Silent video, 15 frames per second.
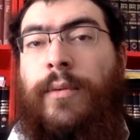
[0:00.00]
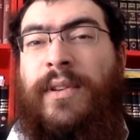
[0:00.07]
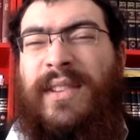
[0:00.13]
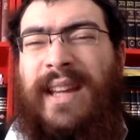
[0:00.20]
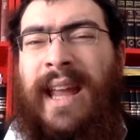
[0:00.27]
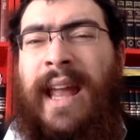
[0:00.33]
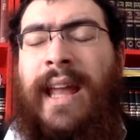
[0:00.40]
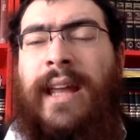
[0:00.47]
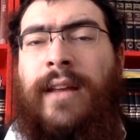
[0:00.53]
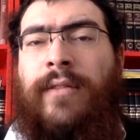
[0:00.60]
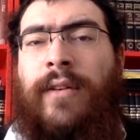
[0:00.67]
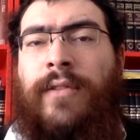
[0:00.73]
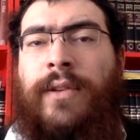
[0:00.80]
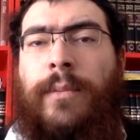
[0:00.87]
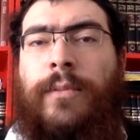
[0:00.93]
it was a cave
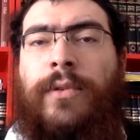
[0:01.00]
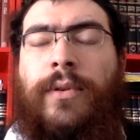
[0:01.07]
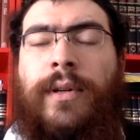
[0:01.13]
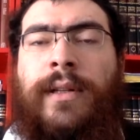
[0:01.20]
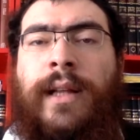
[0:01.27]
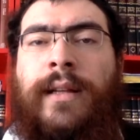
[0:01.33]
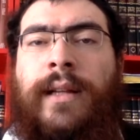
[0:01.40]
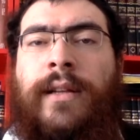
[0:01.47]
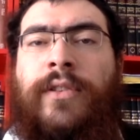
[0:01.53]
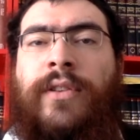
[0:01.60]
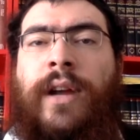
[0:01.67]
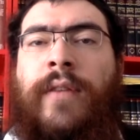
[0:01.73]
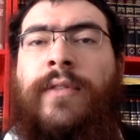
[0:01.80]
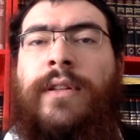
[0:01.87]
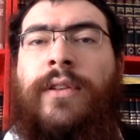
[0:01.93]
of some sort, and they
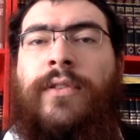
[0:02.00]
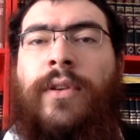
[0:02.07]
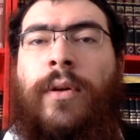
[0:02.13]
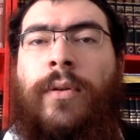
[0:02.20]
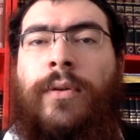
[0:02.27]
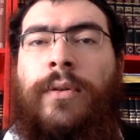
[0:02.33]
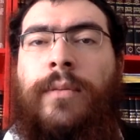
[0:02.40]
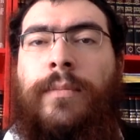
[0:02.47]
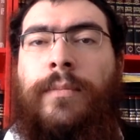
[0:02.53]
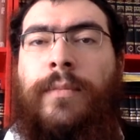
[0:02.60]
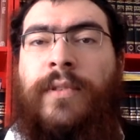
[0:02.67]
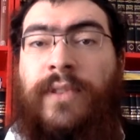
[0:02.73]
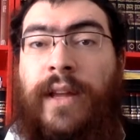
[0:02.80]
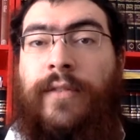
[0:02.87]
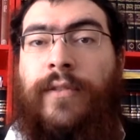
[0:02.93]
discovered this old
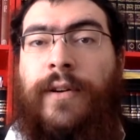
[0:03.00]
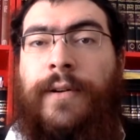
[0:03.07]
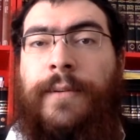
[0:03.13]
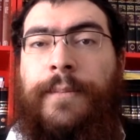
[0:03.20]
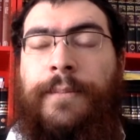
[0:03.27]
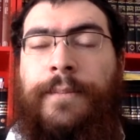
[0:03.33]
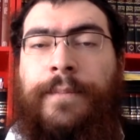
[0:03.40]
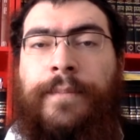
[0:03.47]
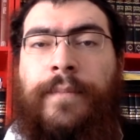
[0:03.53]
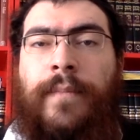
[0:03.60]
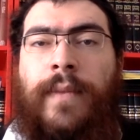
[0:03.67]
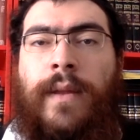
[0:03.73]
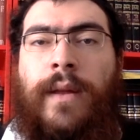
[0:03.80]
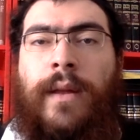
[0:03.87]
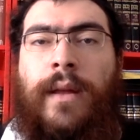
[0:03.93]
sefer.
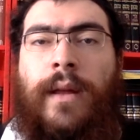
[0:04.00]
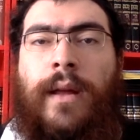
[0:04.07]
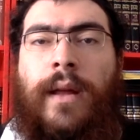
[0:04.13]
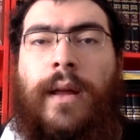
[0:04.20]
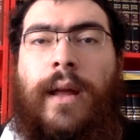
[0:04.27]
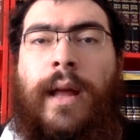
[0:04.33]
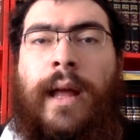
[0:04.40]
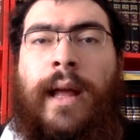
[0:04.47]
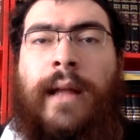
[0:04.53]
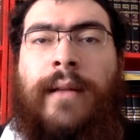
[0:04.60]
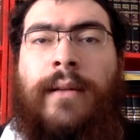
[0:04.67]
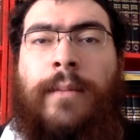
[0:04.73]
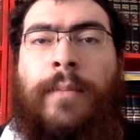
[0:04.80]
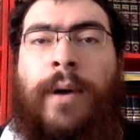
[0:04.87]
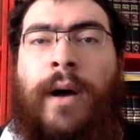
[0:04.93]
And
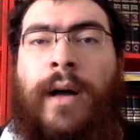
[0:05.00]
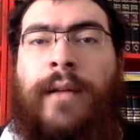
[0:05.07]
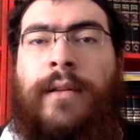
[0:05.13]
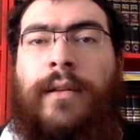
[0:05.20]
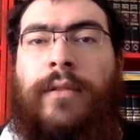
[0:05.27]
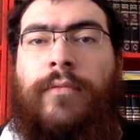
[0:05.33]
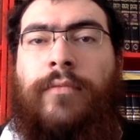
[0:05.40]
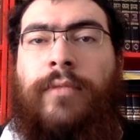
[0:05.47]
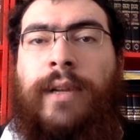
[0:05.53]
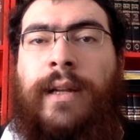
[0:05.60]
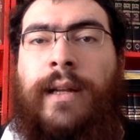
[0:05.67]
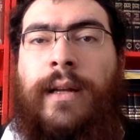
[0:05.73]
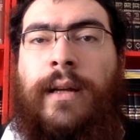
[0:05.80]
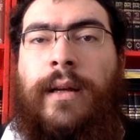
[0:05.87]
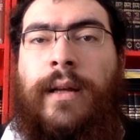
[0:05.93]
upon
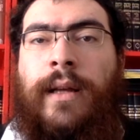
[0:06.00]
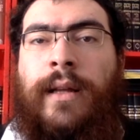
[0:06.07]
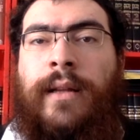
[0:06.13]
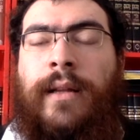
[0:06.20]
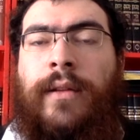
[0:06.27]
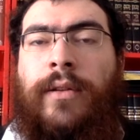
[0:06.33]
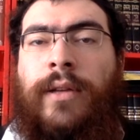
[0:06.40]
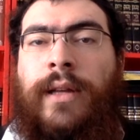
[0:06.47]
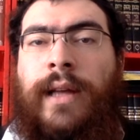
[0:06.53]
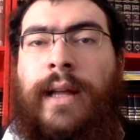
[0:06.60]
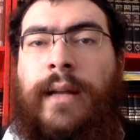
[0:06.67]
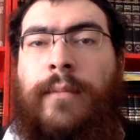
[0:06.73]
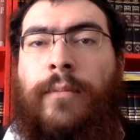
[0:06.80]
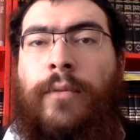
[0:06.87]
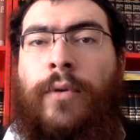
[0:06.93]
reading it and looking at
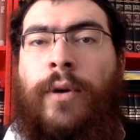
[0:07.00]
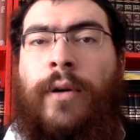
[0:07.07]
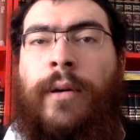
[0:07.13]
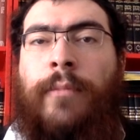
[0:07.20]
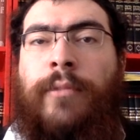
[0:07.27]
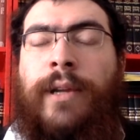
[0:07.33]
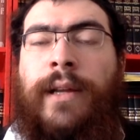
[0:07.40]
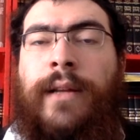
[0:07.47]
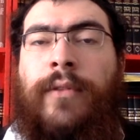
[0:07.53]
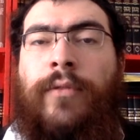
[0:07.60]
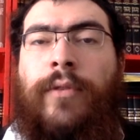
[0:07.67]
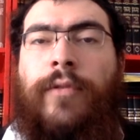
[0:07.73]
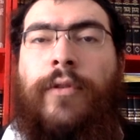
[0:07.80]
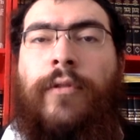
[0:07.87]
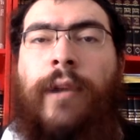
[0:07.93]
it more and bringing it to
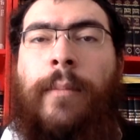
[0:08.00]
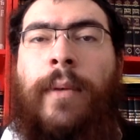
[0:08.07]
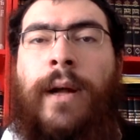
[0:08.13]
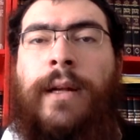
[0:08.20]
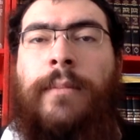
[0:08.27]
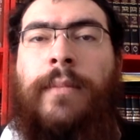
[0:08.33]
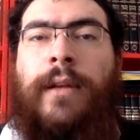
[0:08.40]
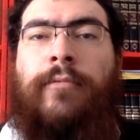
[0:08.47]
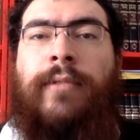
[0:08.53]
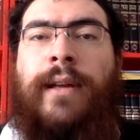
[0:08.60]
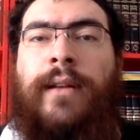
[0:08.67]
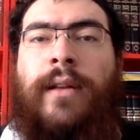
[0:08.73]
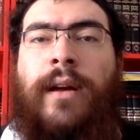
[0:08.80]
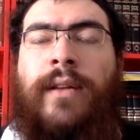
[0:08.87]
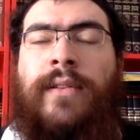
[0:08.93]
a few Rabbanim, they
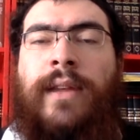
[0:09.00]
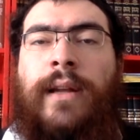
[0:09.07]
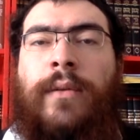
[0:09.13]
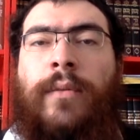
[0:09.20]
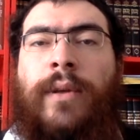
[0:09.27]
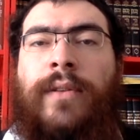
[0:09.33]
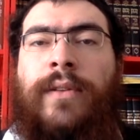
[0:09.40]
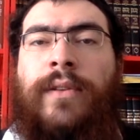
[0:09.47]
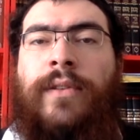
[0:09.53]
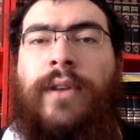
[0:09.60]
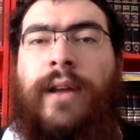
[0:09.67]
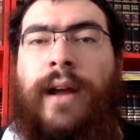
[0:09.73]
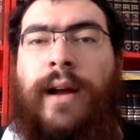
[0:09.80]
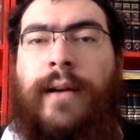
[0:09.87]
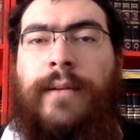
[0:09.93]
realized that it was the
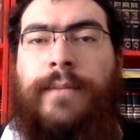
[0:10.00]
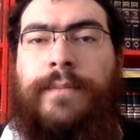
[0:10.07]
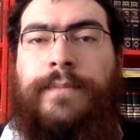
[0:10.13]
Zohar.